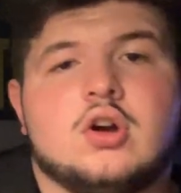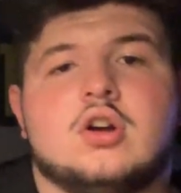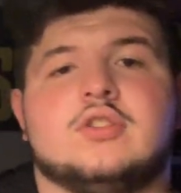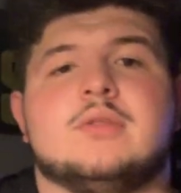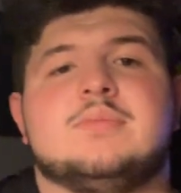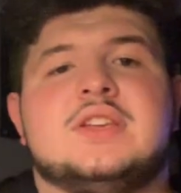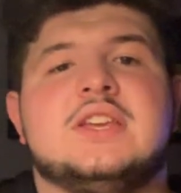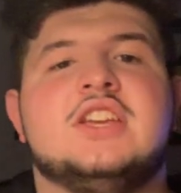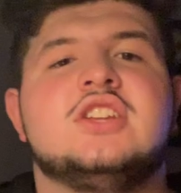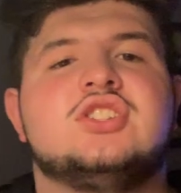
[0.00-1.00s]
are the
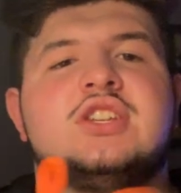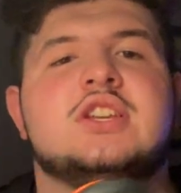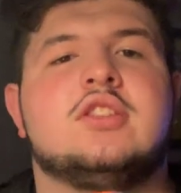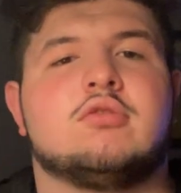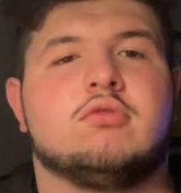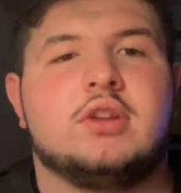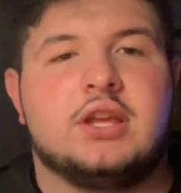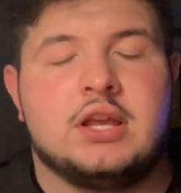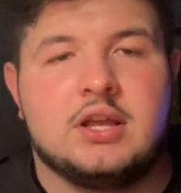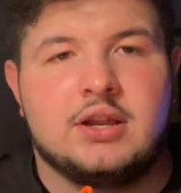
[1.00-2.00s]

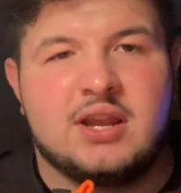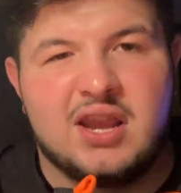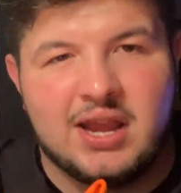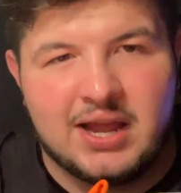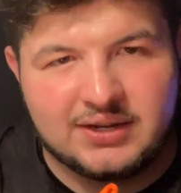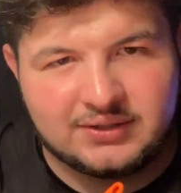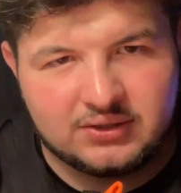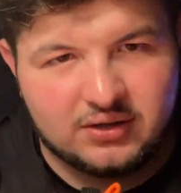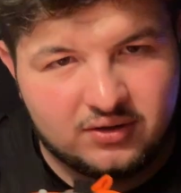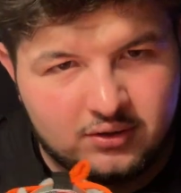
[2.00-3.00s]
PG3
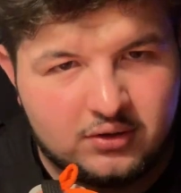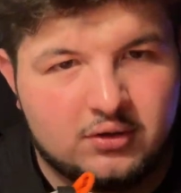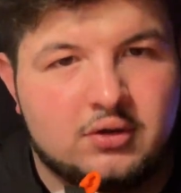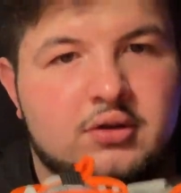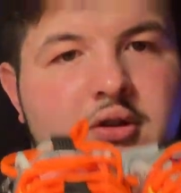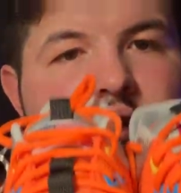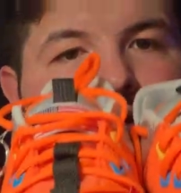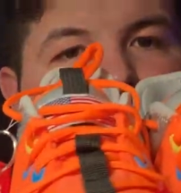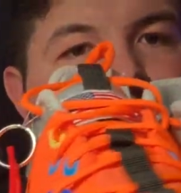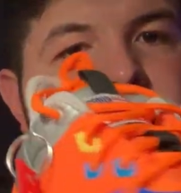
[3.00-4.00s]
NASA
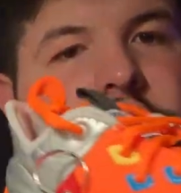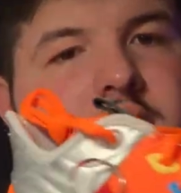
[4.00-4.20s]
colorway.